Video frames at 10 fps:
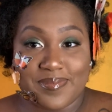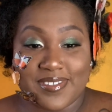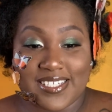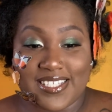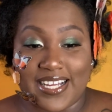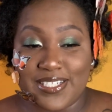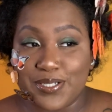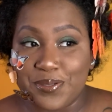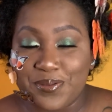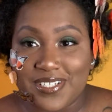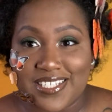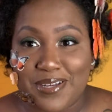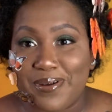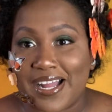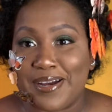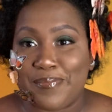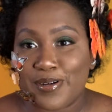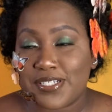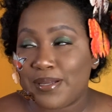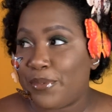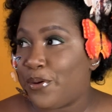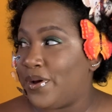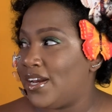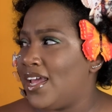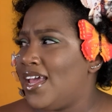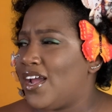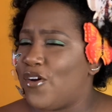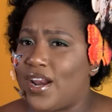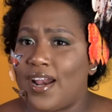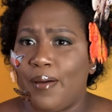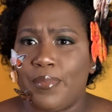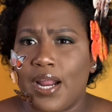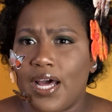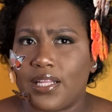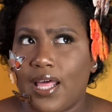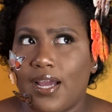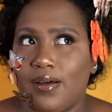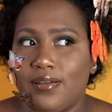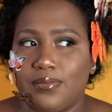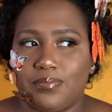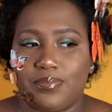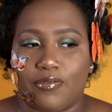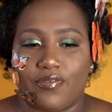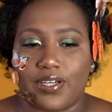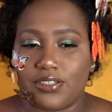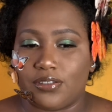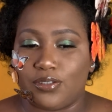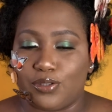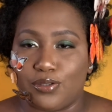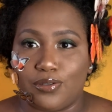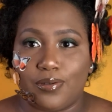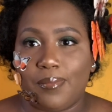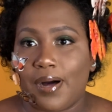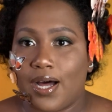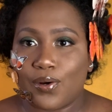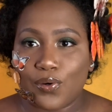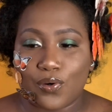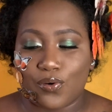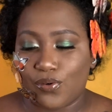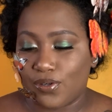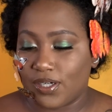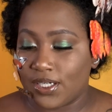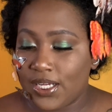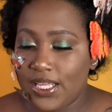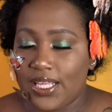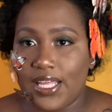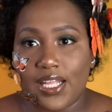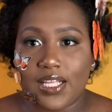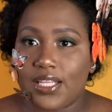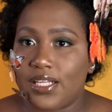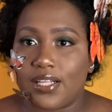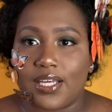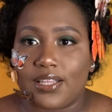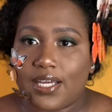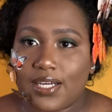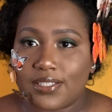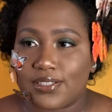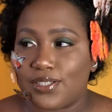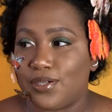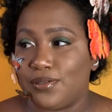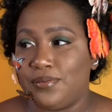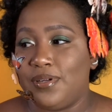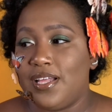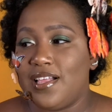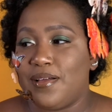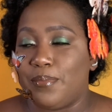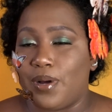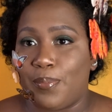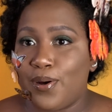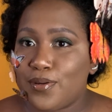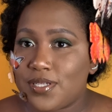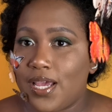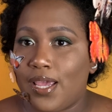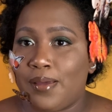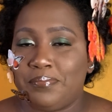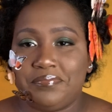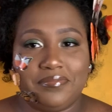stay tuned to see what kind of poses I'm doing. Granted, I'm not like a professional model or anything like that, so my pose game,